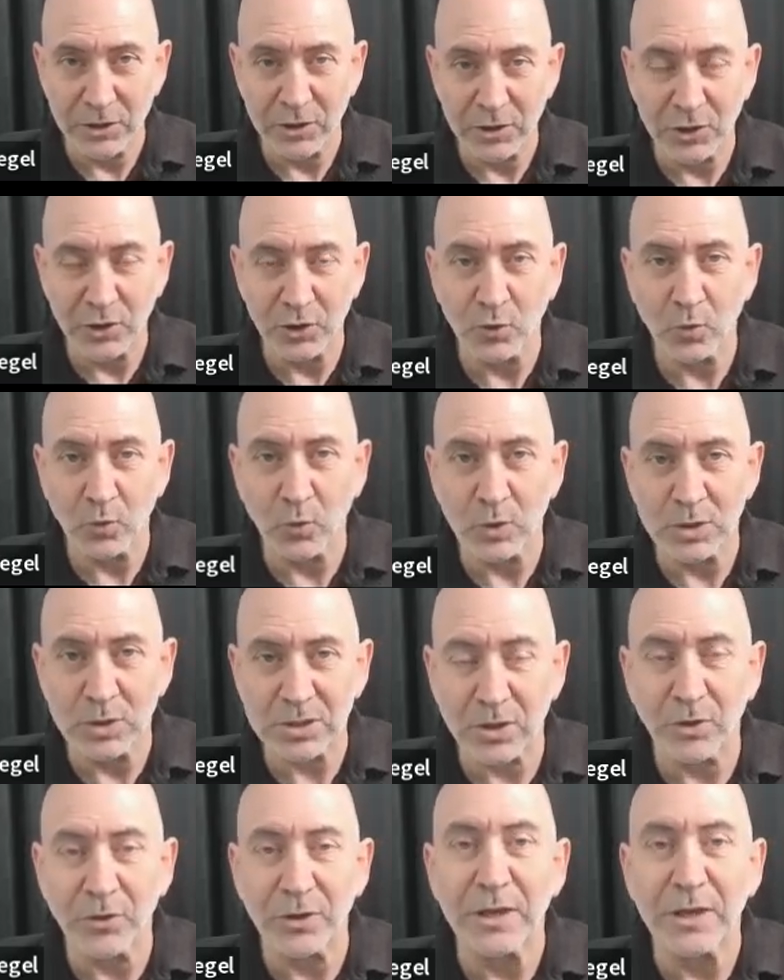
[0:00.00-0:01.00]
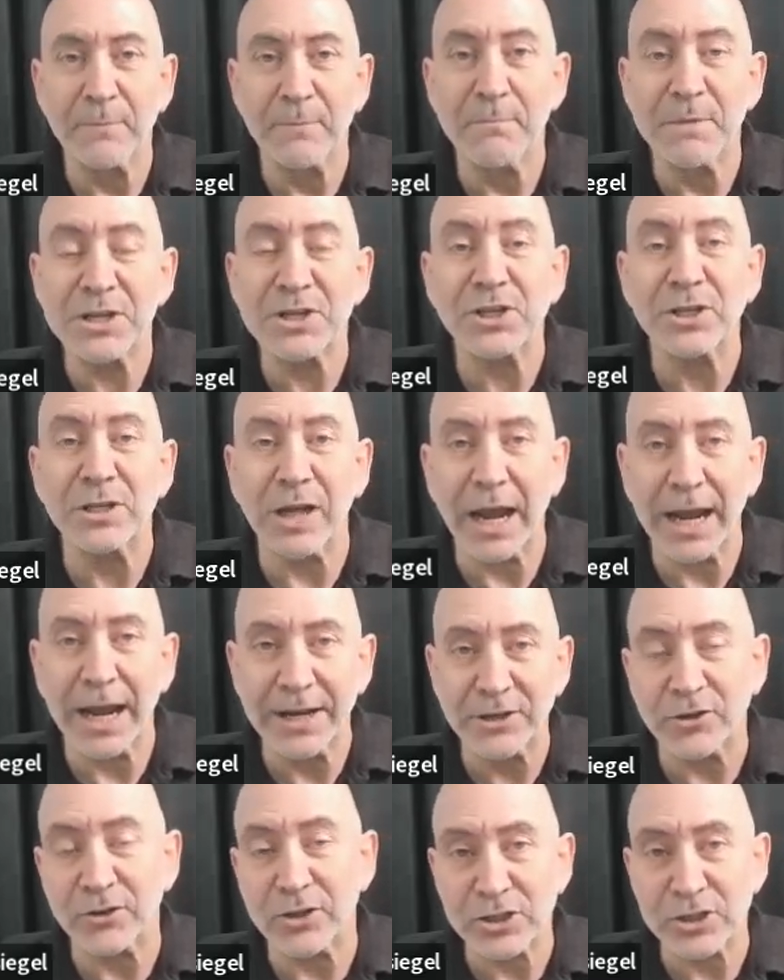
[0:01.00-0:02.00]
to what's called the emission
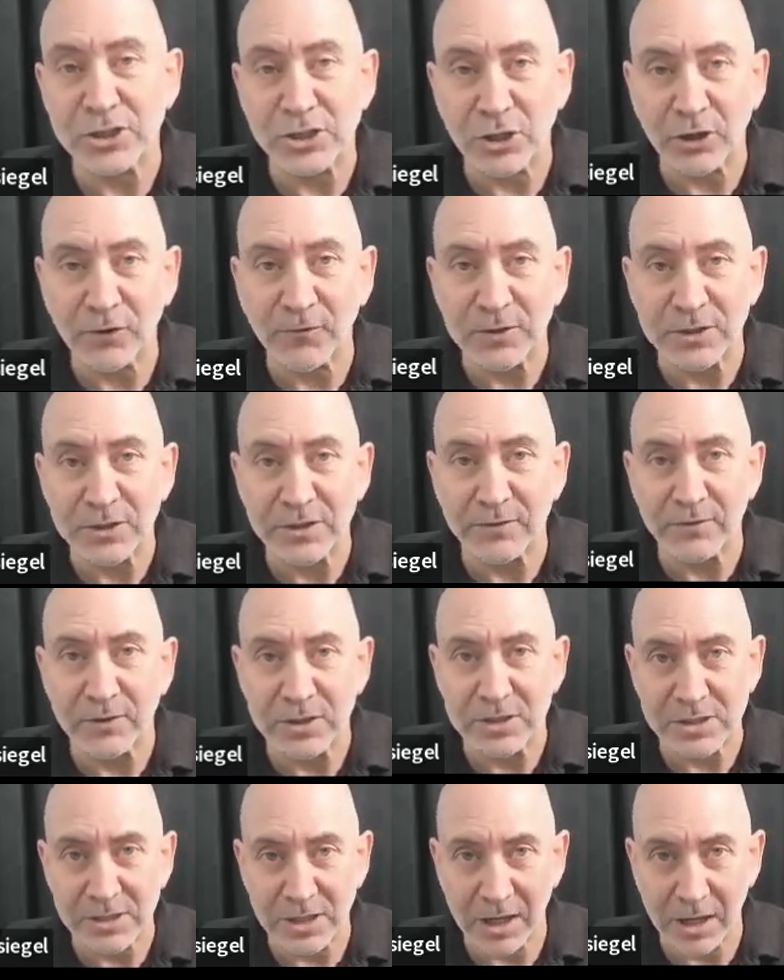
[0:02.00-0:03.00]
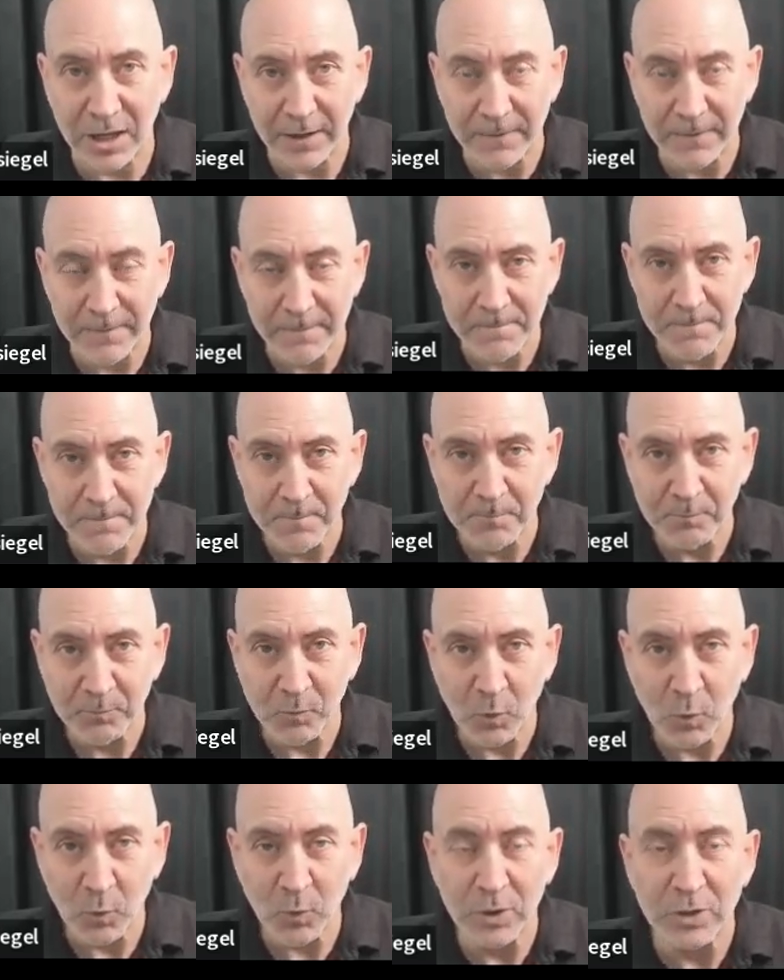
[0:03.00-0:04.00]
height, to the surface of the sun,
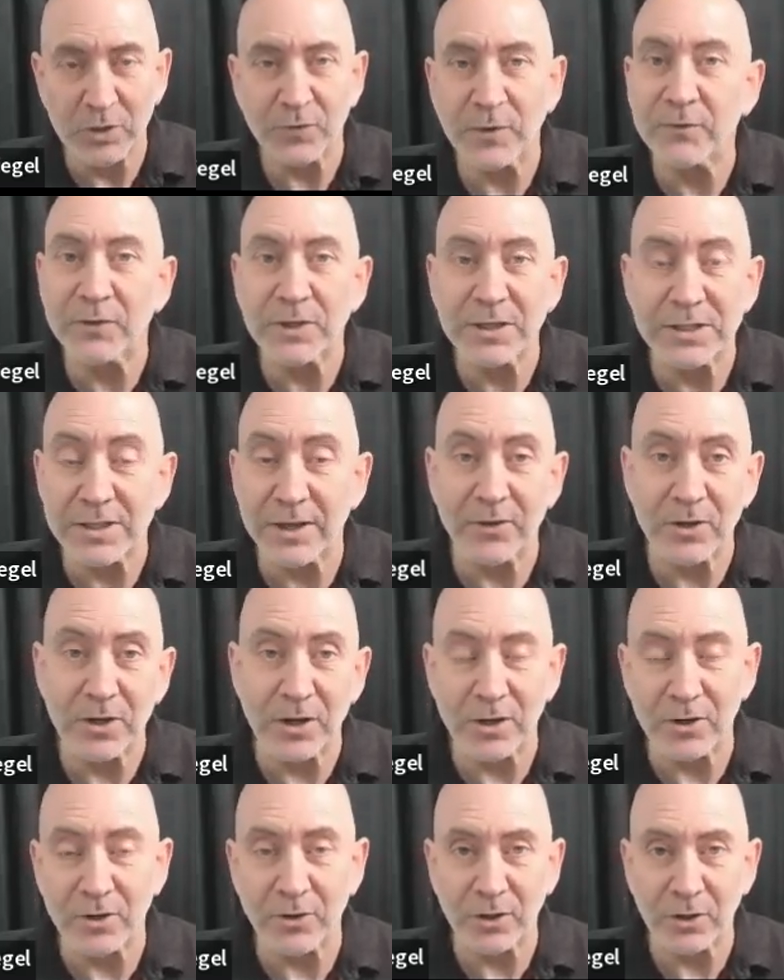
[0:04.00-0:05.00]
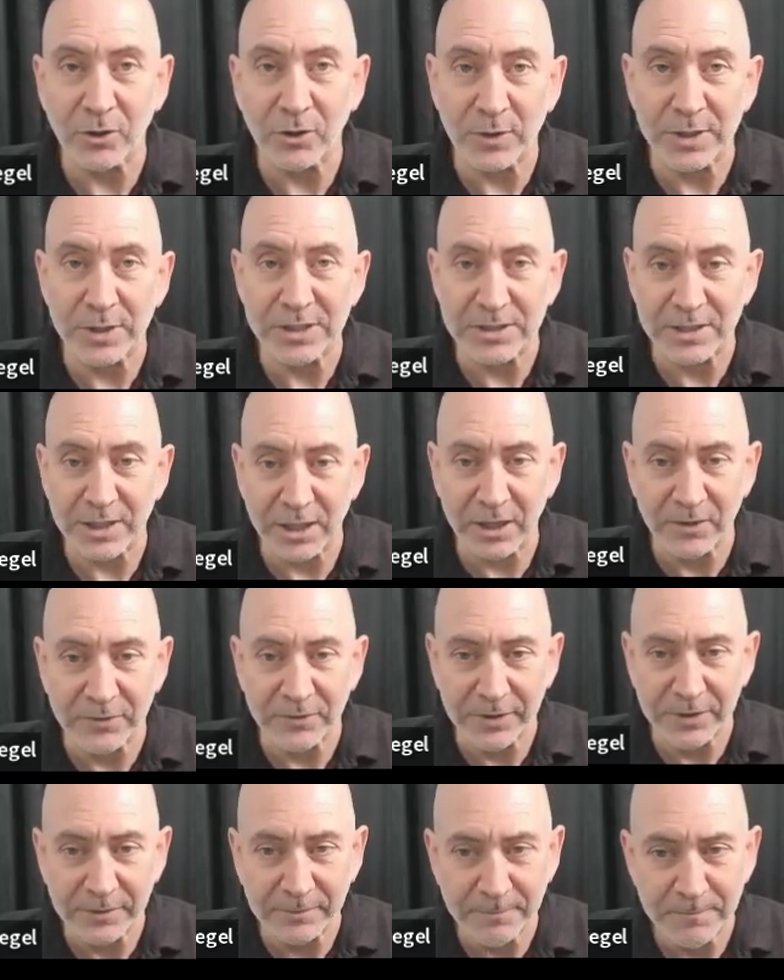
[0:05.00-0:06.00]
where it's 5,700 degrees
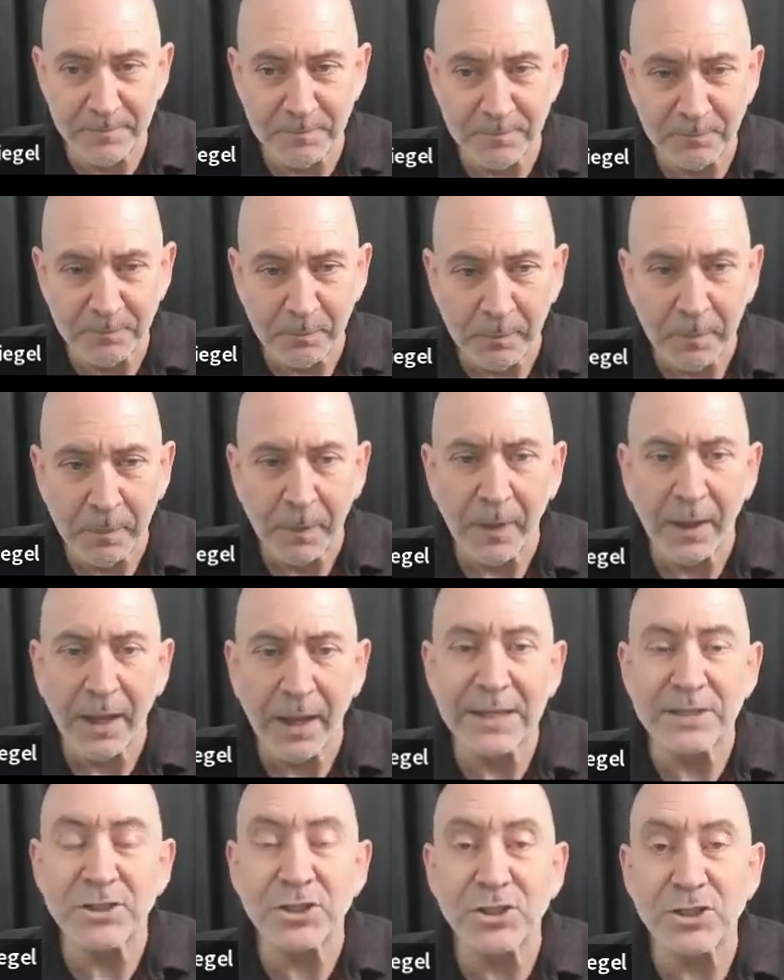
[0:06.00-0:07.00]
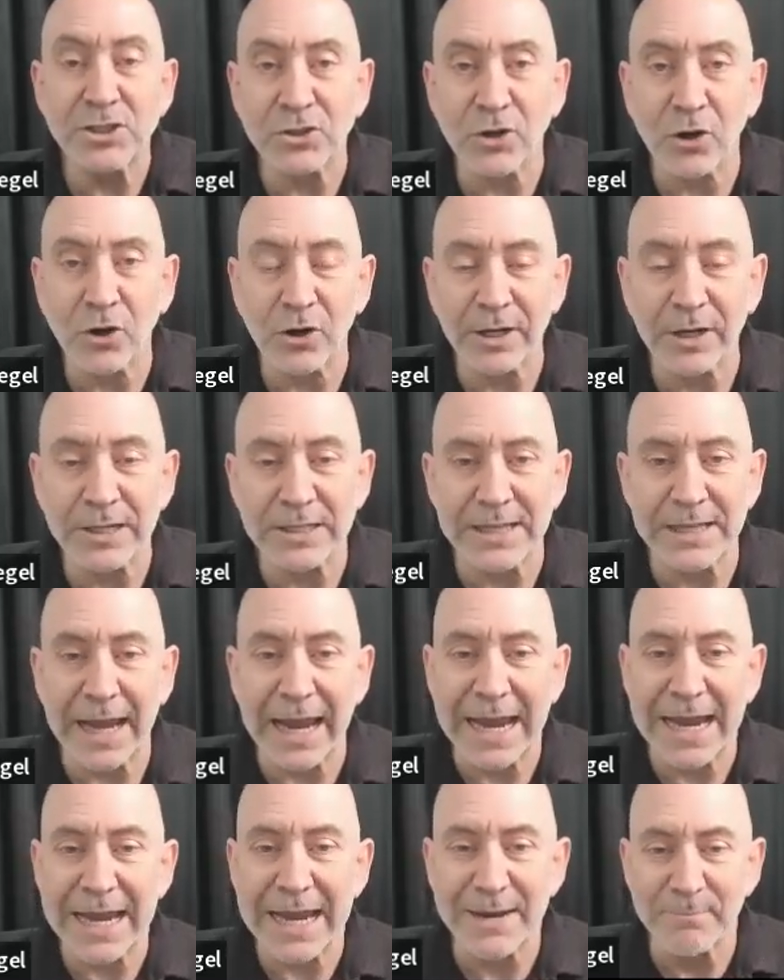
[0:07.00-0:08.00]
Kelvin, and start its
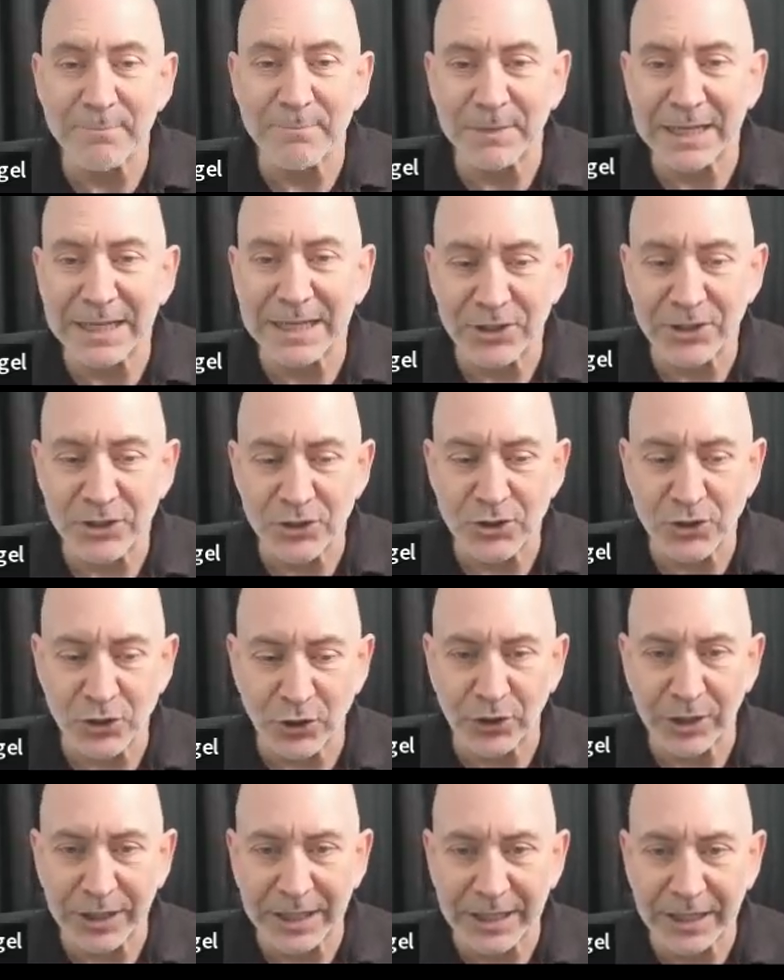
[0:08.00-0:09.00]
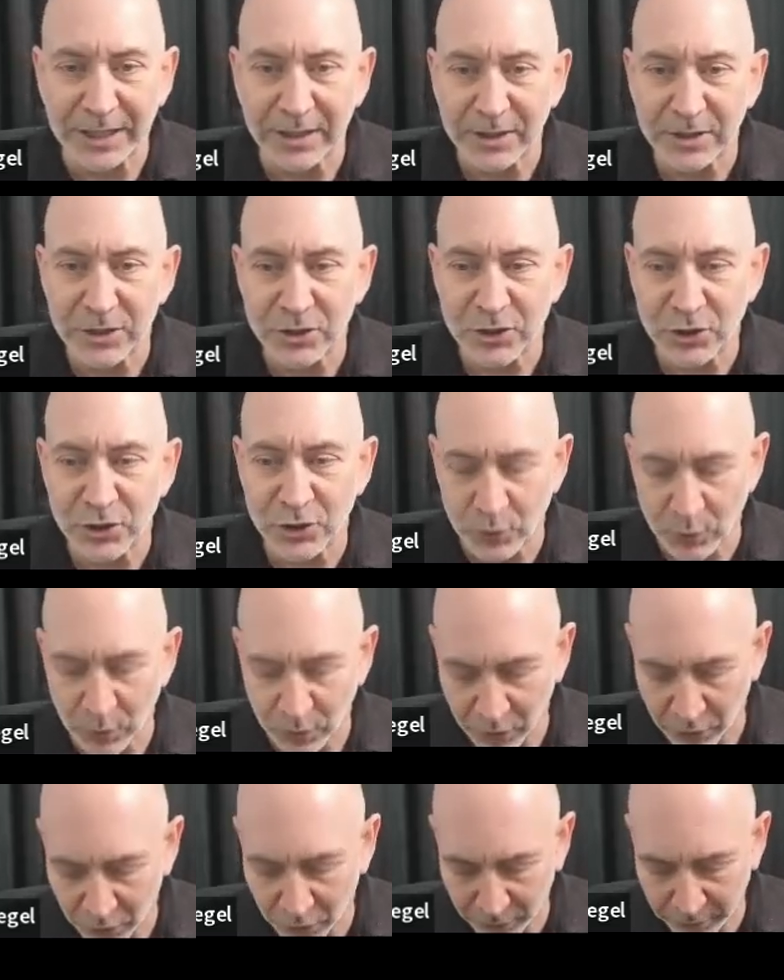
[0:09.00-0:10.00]
8-minute journey to
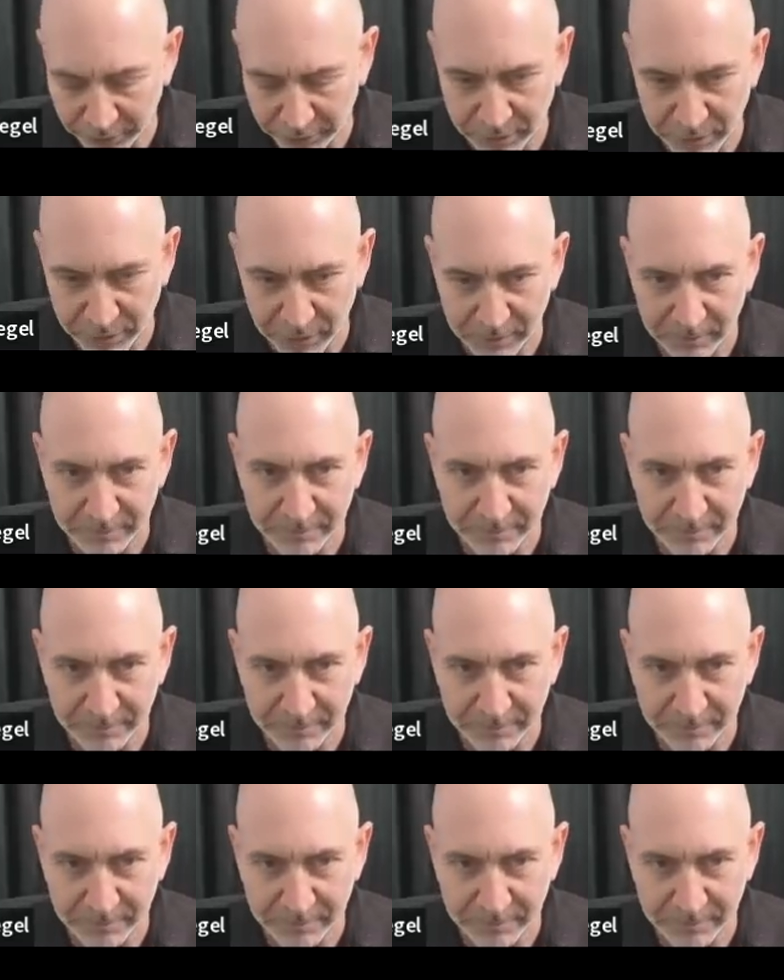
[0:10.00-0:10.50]
Earth.